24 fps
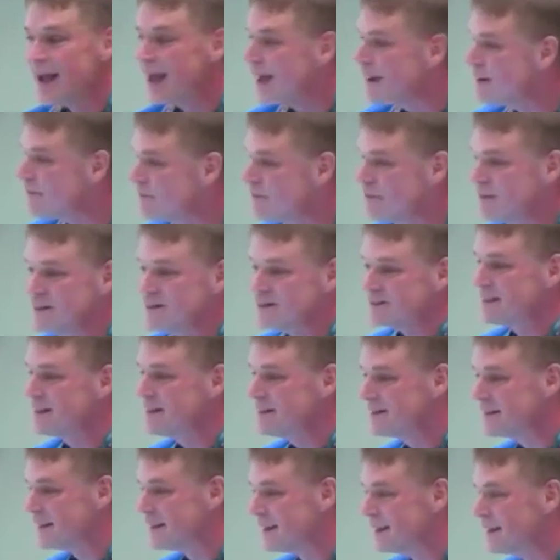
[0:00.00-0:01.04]
every
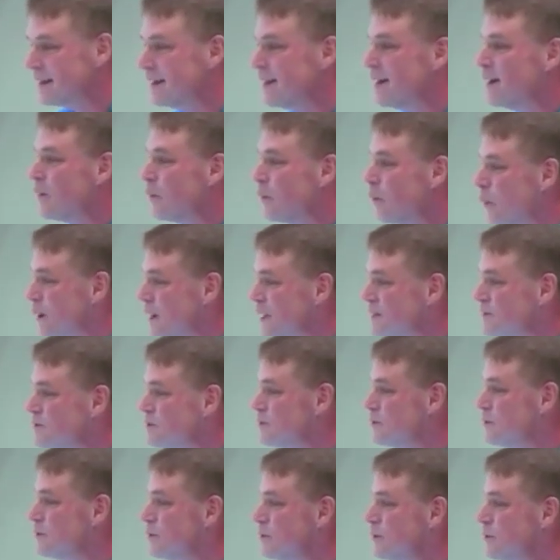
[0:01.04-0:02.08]
Sunday we
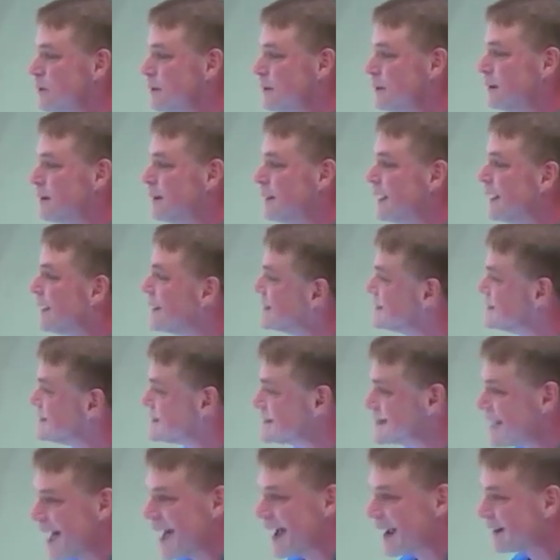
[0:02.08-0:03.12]
do
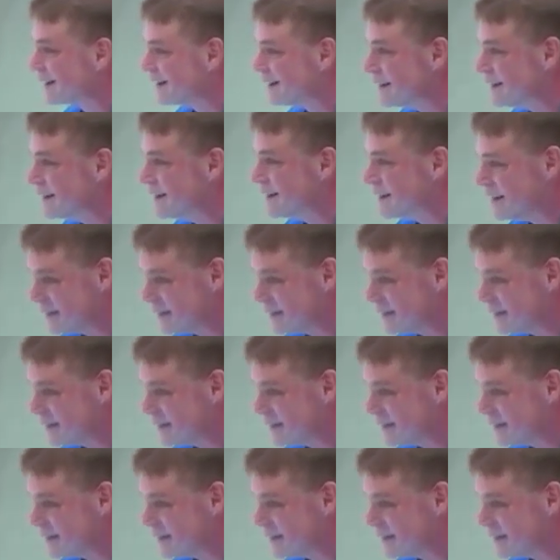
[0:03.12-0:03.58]
exactly